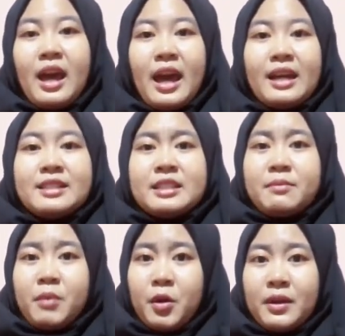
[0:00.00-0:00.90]
And an
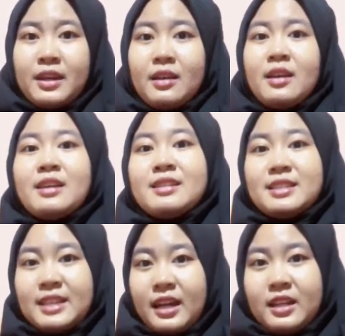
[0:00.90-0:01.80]
American
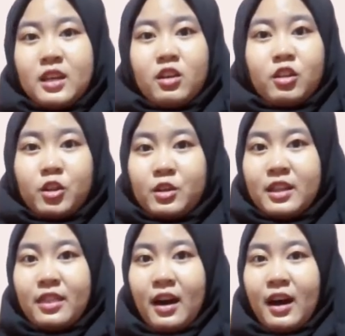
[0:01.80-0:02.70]
study
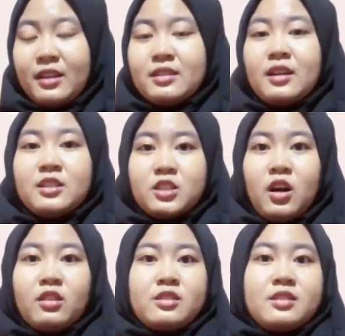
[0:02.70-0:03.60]
concluded that
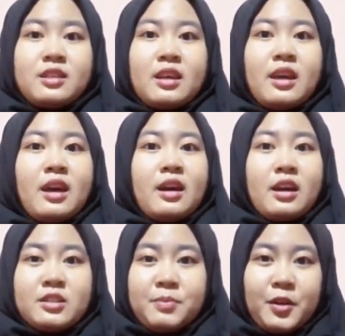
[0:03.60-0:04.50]
adults
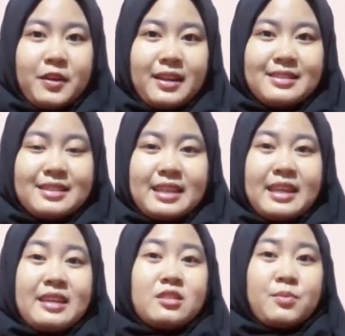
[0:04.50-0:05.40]

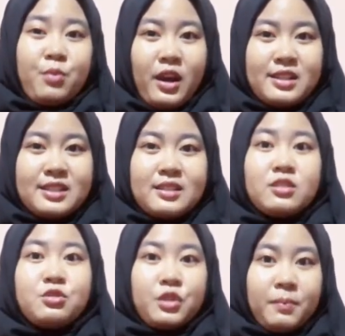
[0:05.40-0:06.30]
experiencing
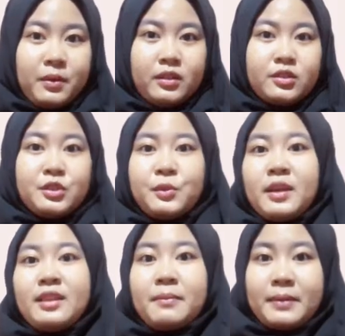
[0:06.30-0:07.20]
depression tripled
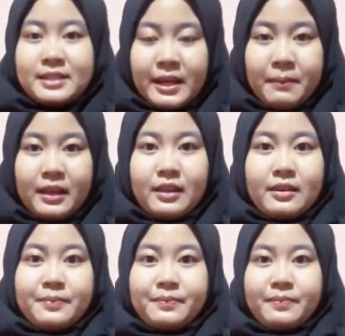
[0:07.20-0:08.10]
during the pandemic.
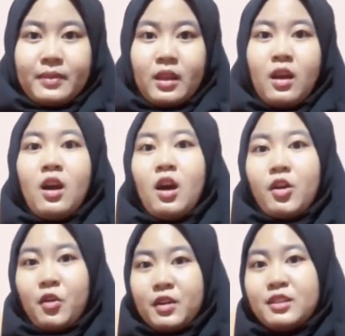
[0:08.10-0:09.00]

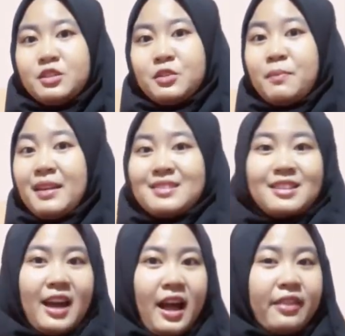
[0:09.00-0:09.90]
According to
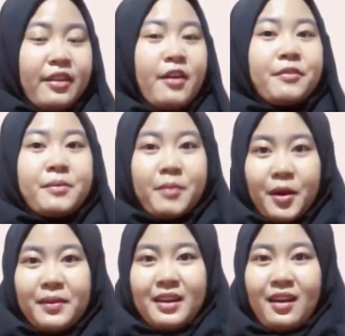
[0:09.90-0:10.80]
Mental Health of
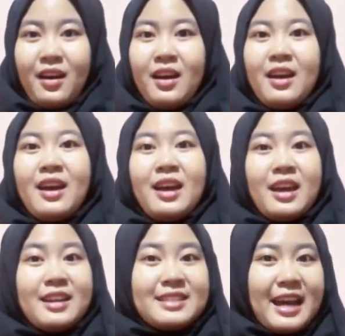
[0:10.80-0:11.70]
America,
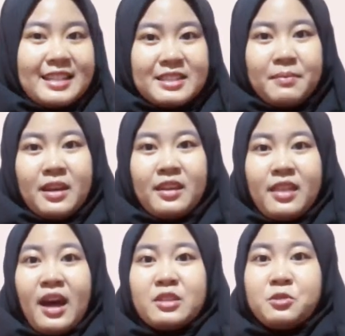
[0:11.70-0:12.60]
it is estimated
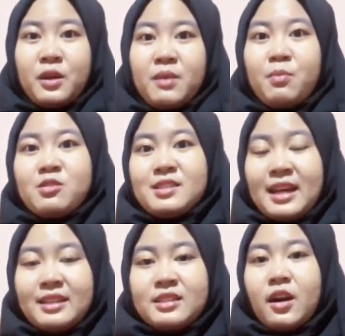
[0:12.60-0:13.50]
that
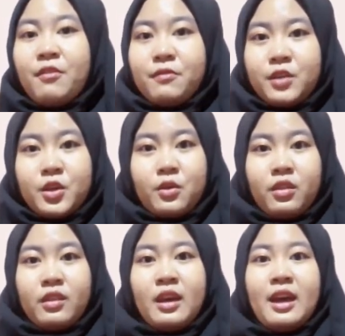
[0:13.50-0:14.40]
20% of youth
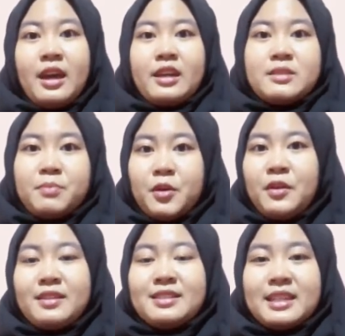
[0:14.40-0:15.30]

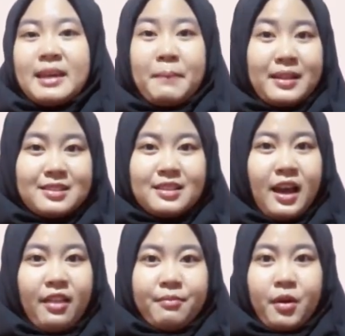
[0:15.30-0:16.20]
experiencing mental
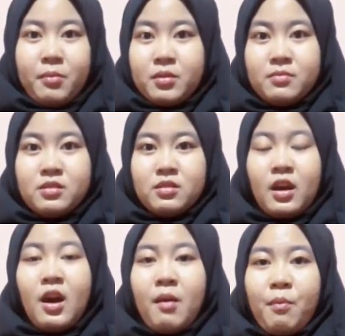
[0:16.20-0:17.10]
health problems,
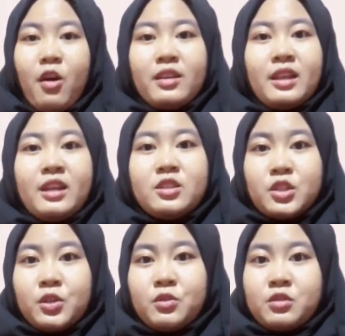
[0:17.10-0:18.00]
partly
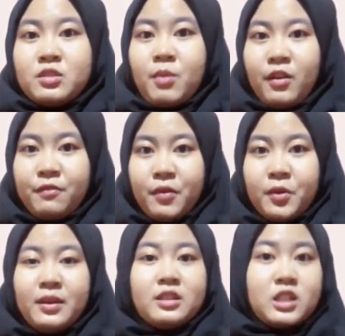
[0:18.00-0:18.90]
due to
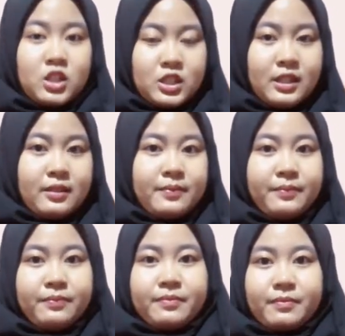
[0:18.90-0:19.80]
smartphone addiction.
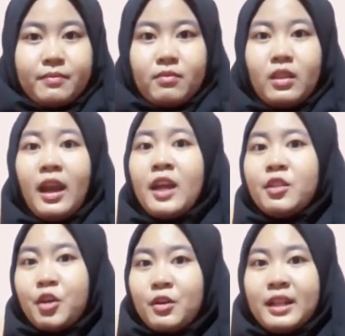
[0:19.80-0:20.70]
And
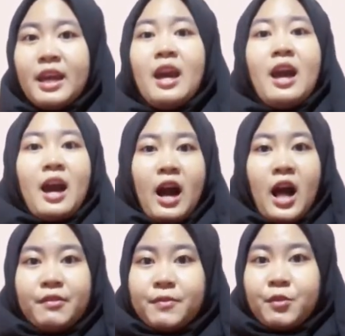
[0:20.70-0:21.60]
nearly
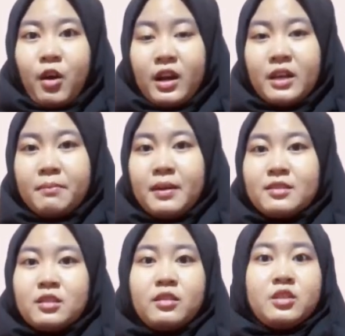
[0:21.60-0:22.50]
half of chronic
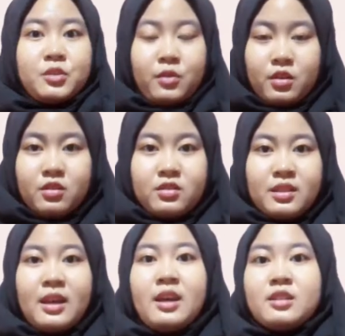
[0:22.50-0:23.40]
mental disorders
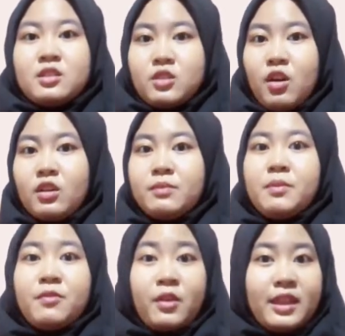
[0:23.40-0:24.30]
start
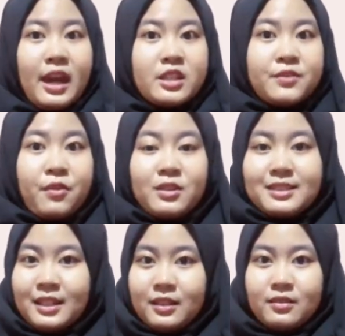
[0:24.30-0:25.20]
before the age of
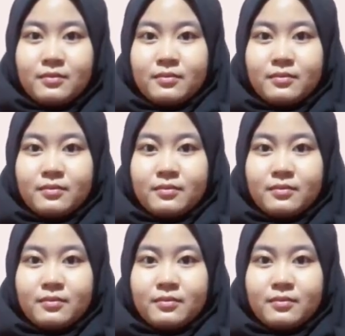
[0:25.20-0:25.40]
14.